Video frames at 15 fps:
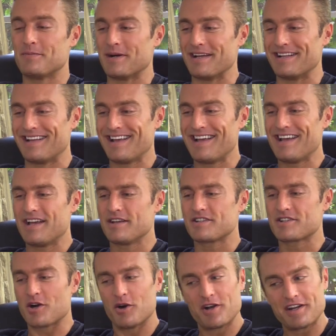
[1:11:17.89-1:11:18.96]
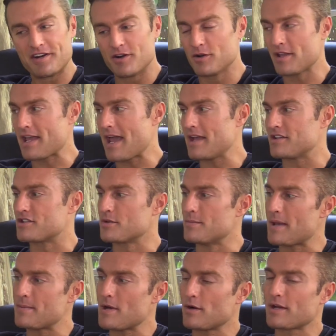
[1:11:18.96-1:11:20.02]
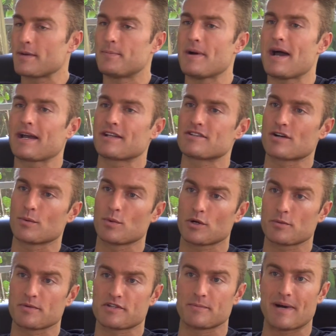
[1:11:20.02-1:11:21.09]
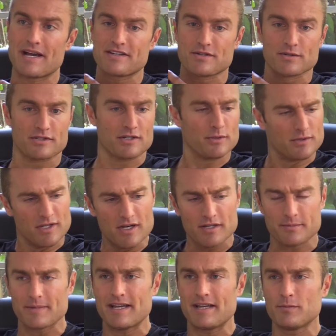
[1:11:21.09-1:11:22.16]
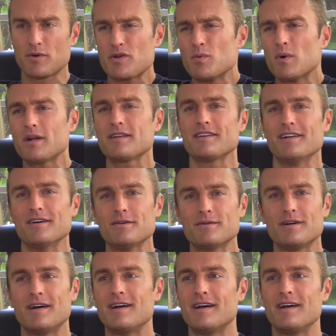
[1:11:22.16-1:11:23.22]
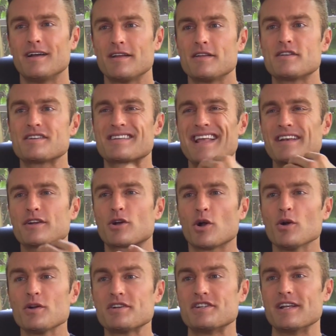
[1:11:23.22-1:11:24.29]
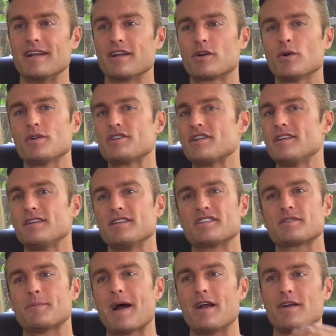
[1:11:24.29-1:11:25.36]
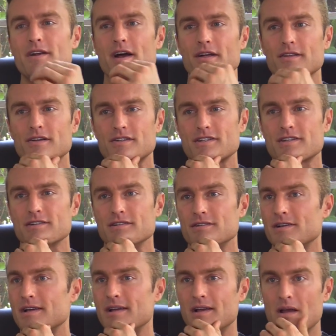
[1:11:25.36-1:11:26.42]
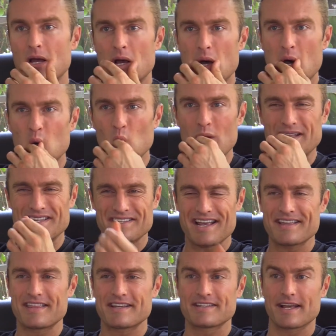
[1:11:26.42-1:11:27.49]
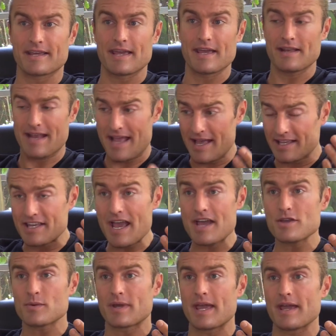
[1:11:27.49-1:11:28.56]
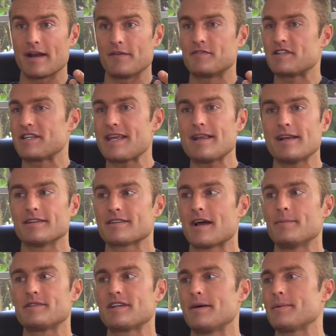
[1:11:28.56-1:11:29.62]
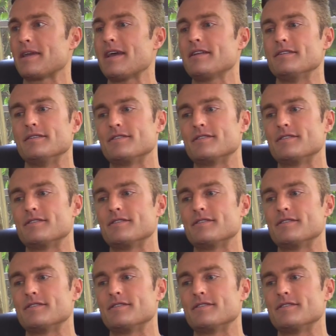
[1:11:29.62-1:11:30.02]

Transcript: But start at an early age. So maybe I'll get back and start working with some high schools. Go, look, man, what do you want? You know, it's just that encouraging, encouraging, inspiring others to. Oh wait, this guy thinks I can. Heck yeah, you can. I've seen it time and time again.